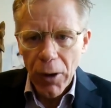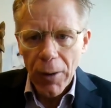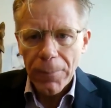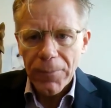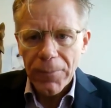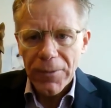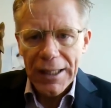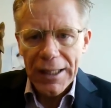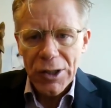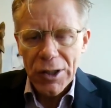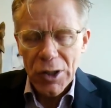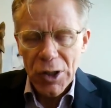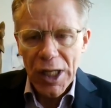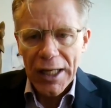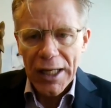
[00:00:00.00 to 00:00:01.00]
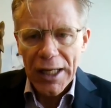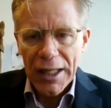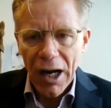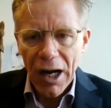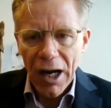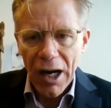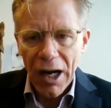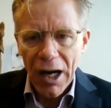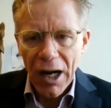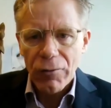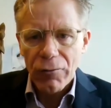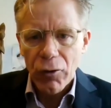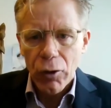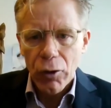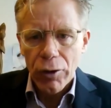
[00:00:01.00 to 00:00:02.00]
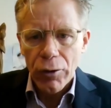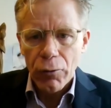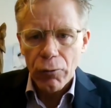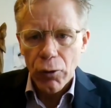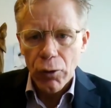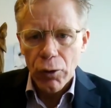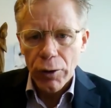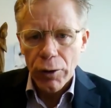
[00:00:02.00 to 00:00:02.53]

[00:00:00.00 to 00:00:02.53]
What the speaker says: population is at high risk for